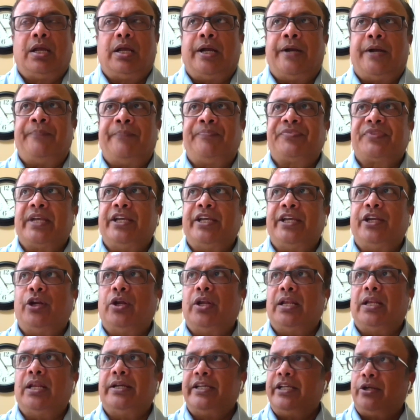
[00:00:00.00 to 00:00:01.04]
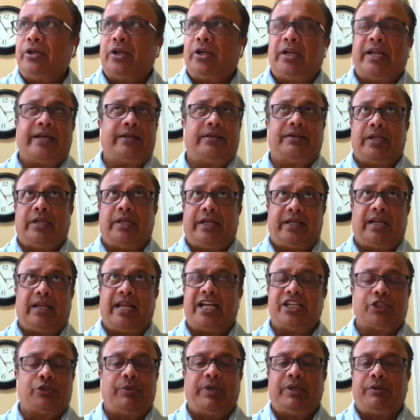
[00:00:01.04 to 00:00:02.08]
Like
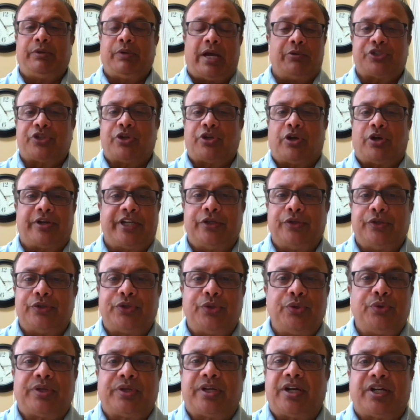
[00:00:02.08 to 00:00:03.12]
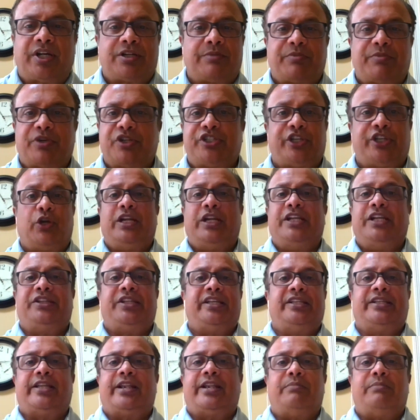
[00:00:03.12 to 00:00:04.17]
last week, I was talking to 2 customers. The only
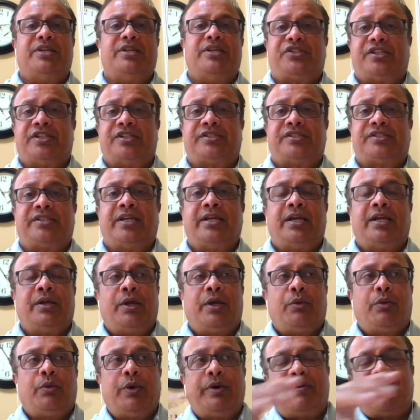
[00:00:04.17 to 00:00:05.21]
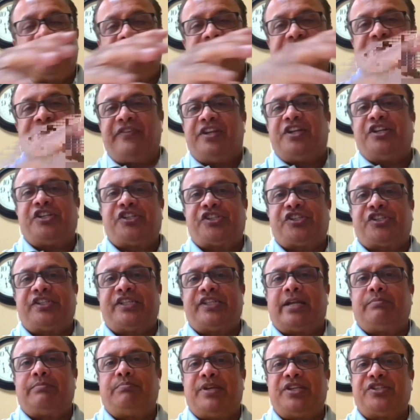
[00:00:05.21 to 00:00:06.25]
thing that I miss is we would have finished
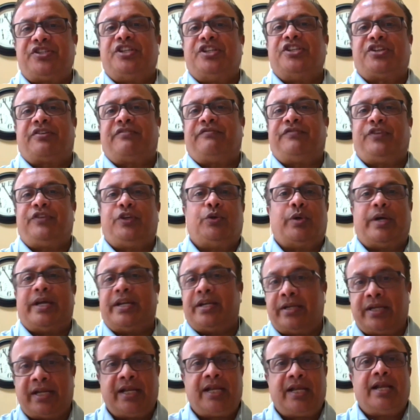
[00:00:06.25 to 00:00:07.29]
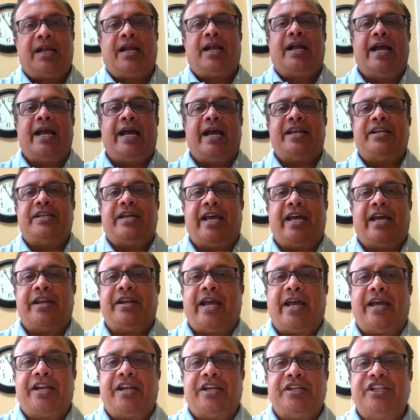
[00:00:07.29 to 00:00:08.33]
that business review and
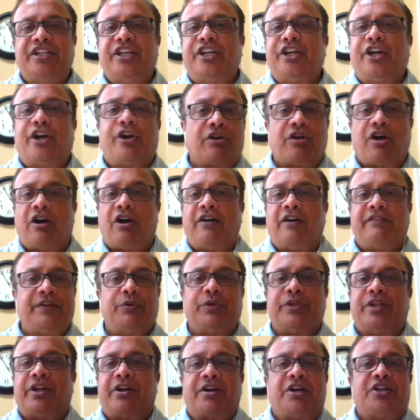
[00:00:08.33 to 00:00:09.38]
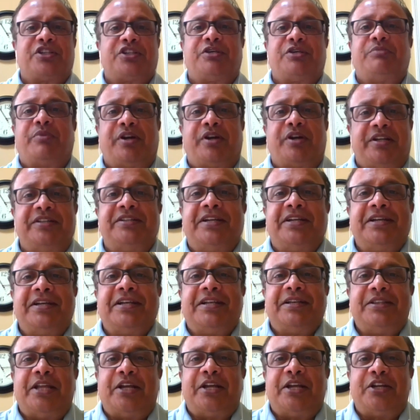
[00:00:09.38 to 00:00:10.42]
had a dinner or coffee with our customer, and
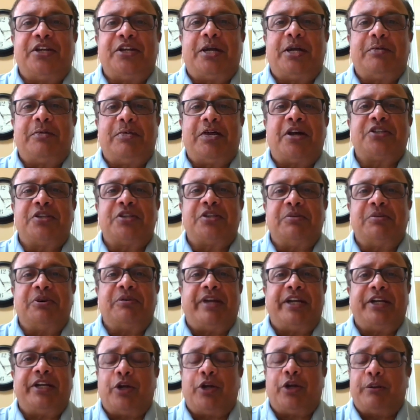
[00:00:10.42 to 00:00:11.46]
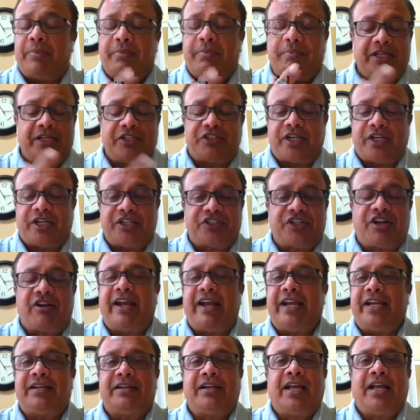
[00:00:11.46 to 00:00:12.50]
that is not possible right now. But it's
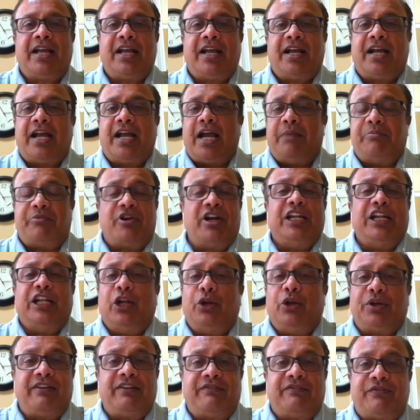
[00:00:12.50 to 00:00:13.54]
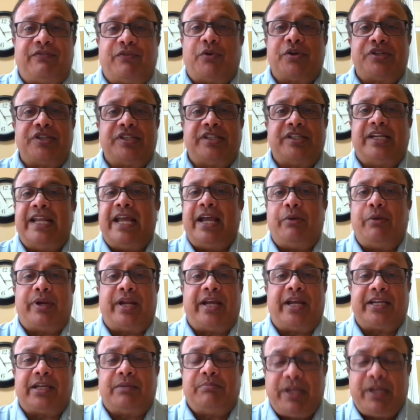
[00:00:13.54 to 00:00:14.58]
great. I'm really looking forward to the day when
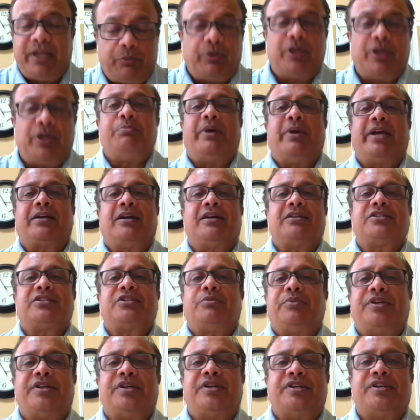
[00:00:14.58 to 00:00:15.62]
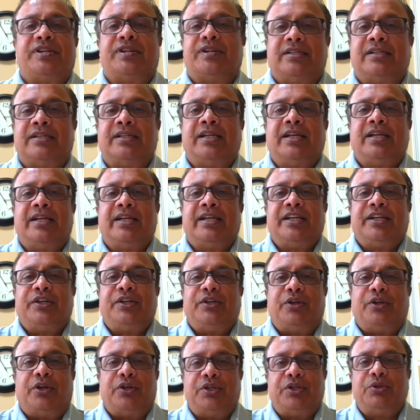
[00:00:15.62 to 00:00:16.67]
I can be with my customers and
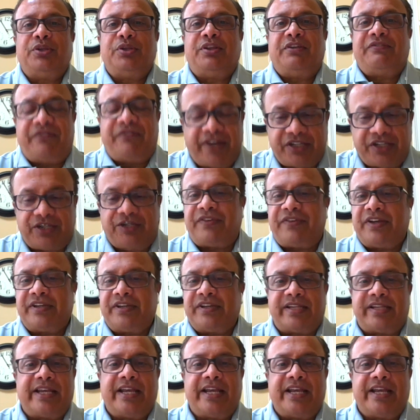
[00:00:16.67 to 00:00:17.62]
do the face-to-face